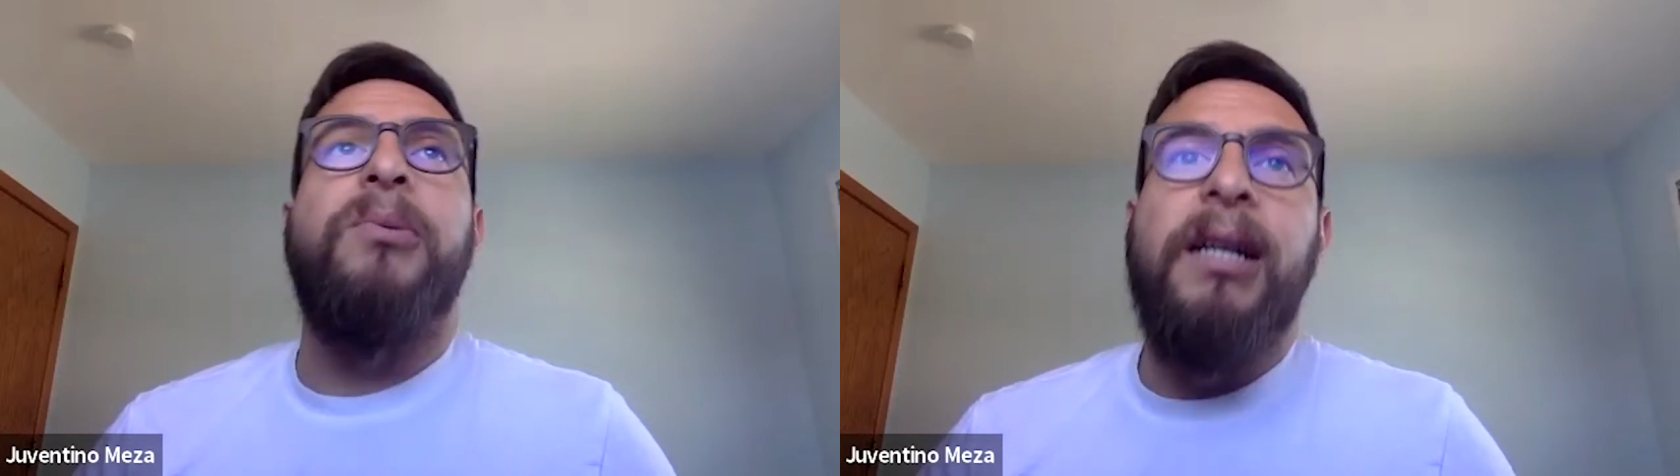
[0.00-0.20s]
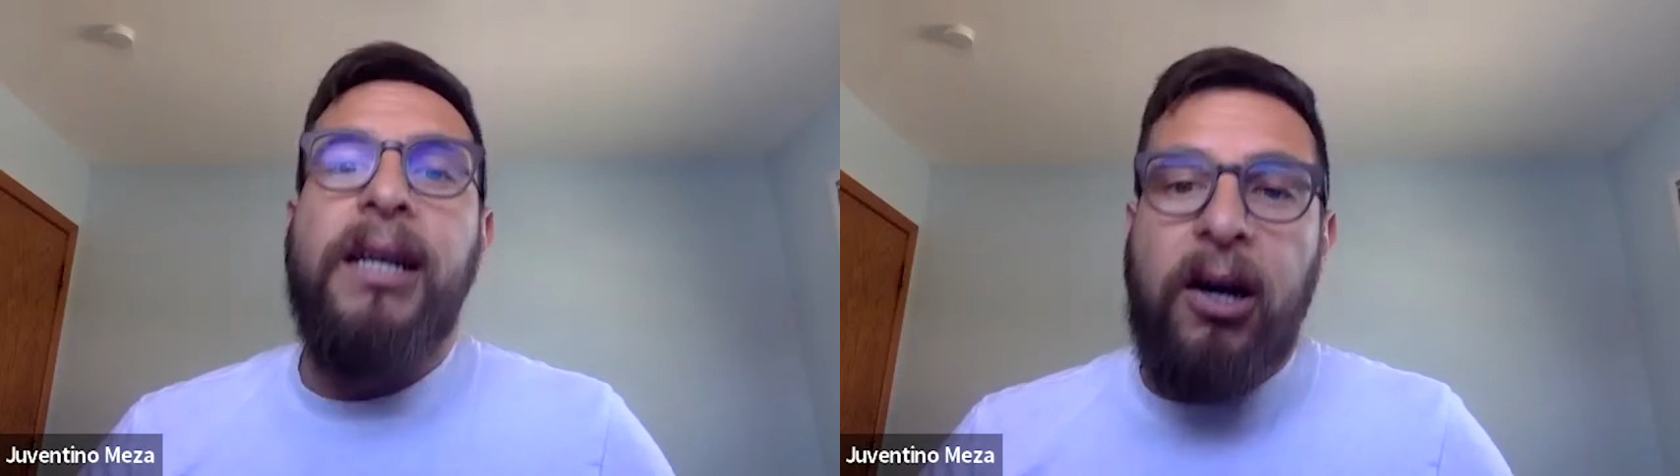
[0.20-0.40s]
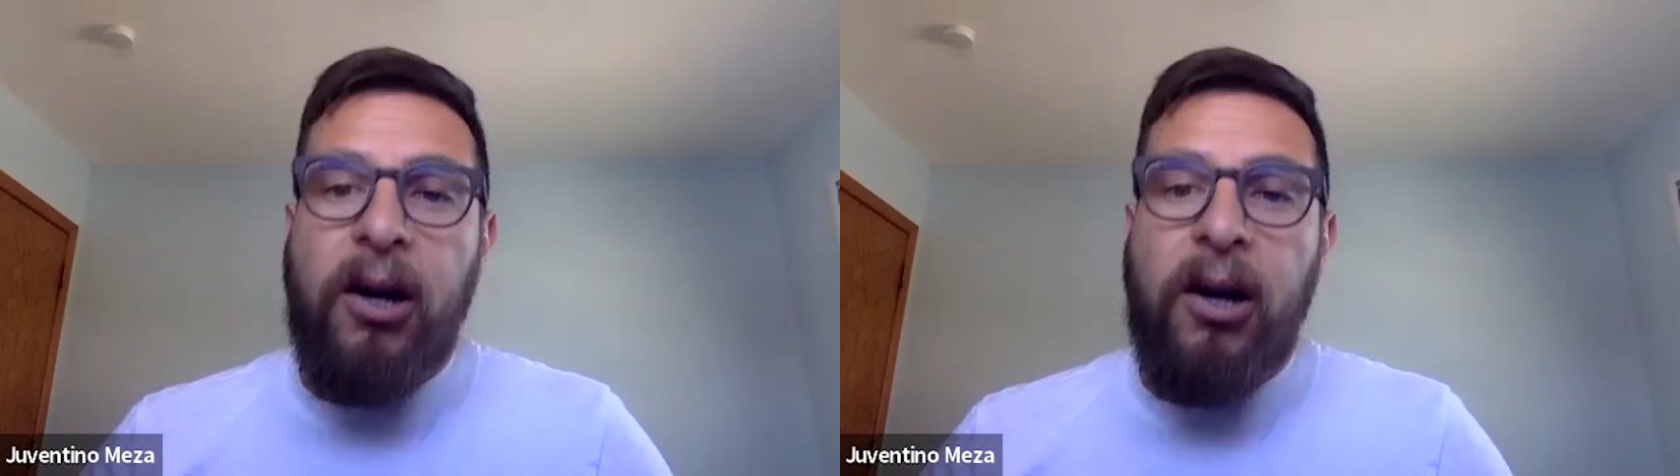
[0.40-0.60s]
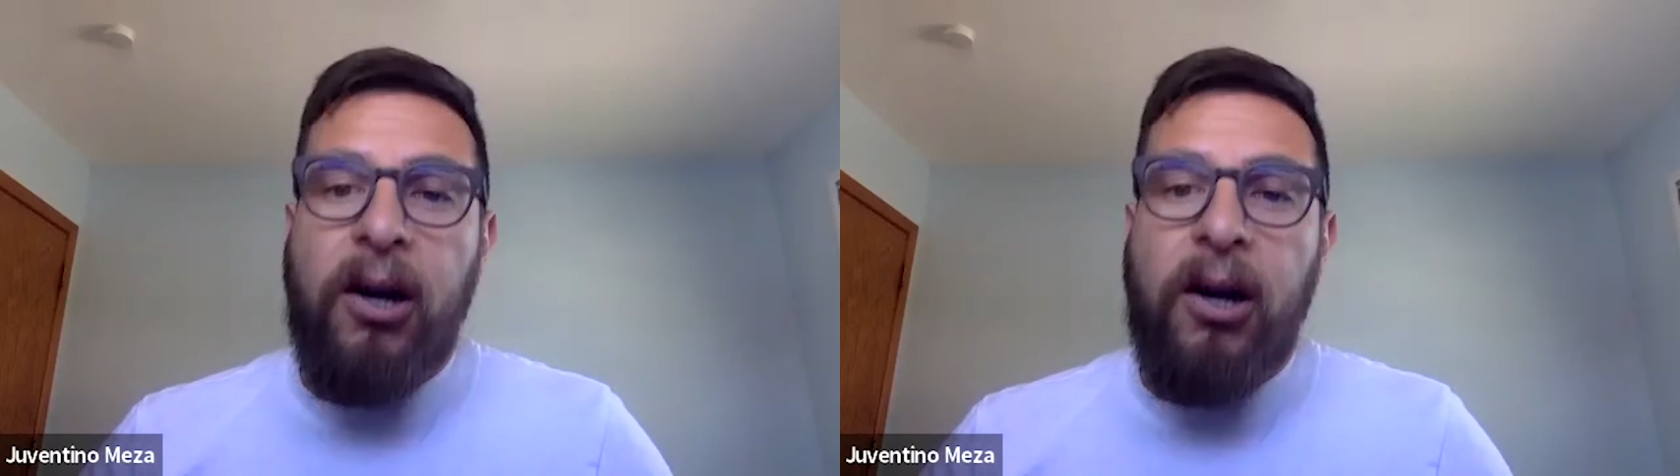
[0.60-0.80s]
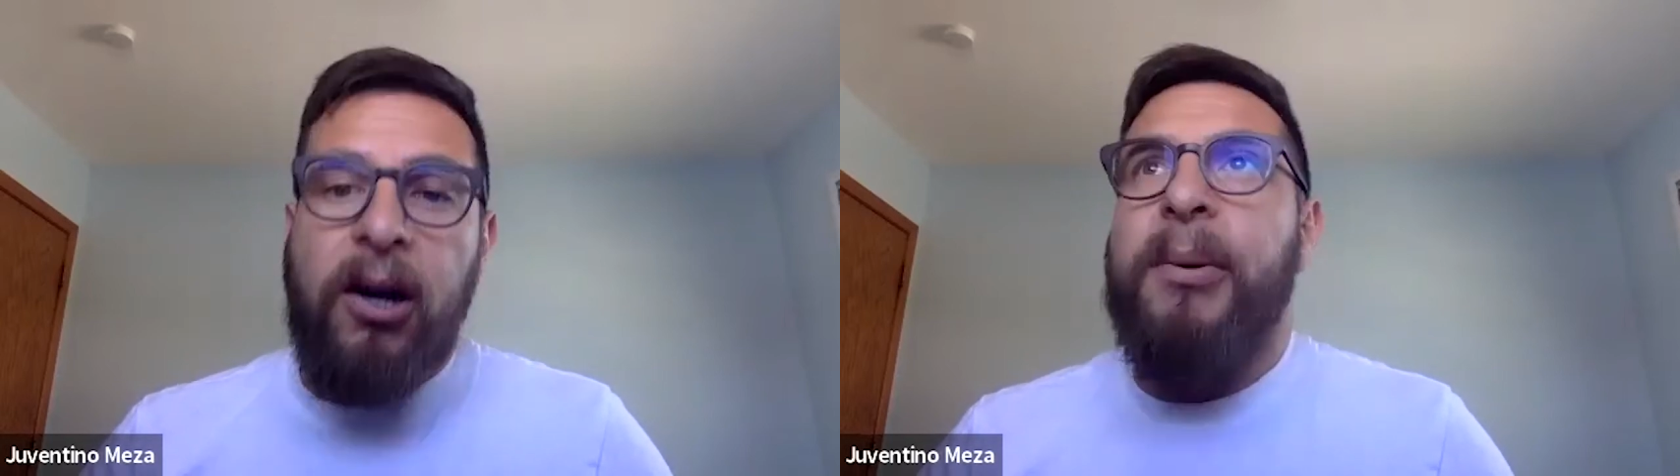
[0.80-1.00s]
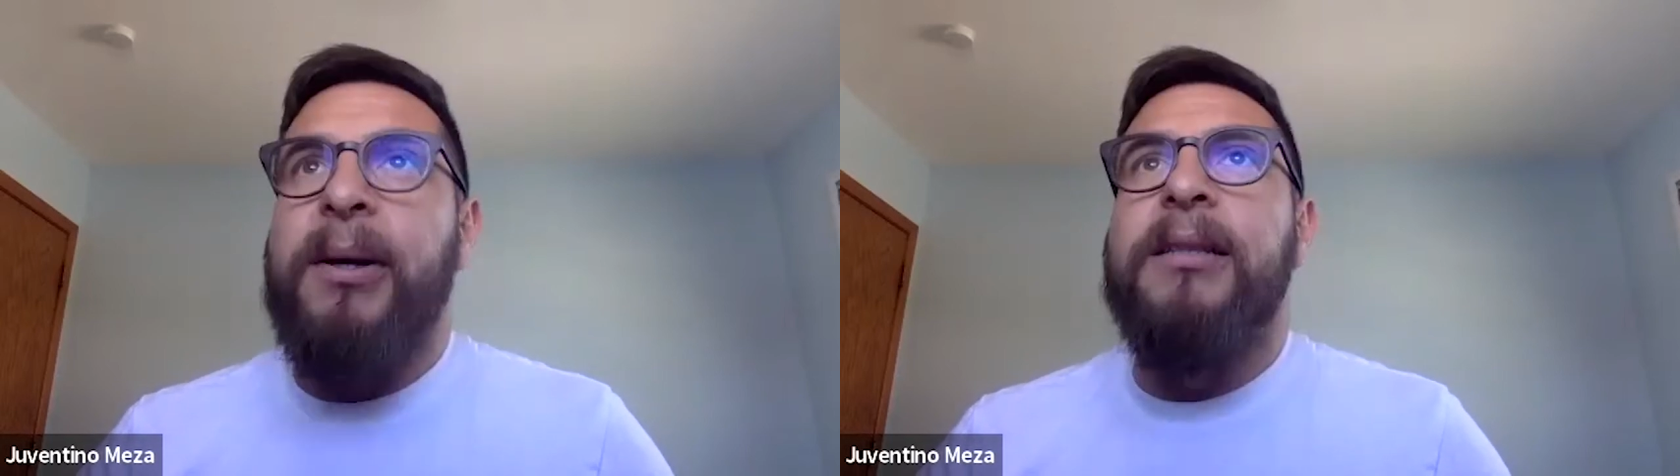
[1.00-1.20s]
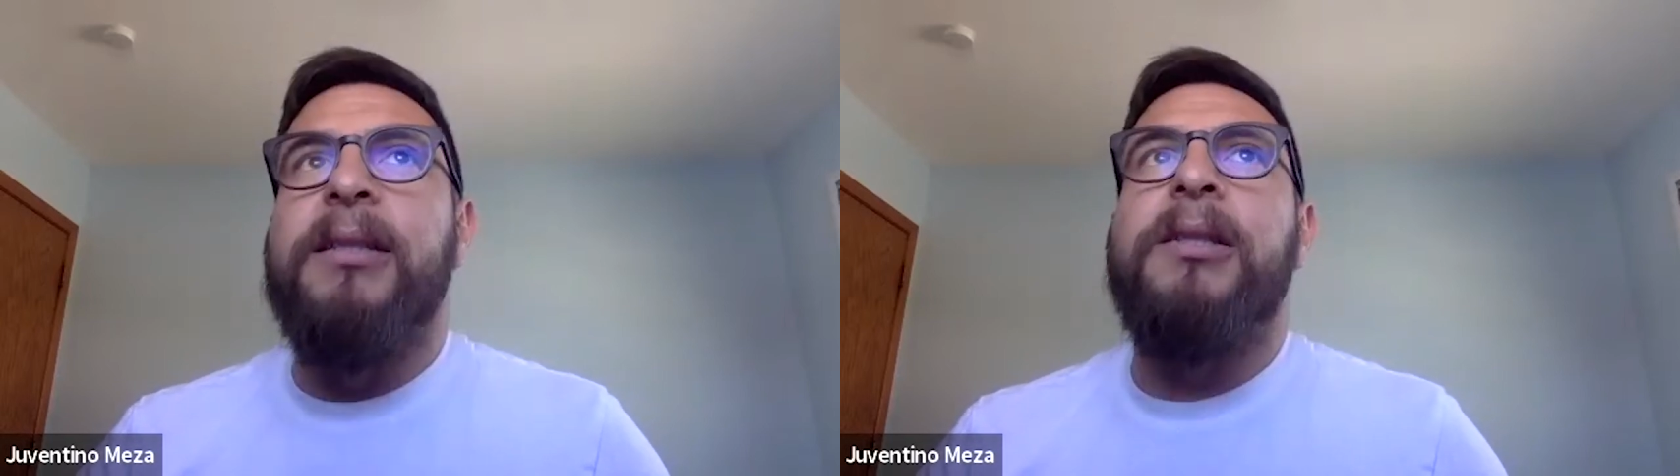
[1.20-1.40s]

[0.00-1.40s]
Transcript: It's really hard,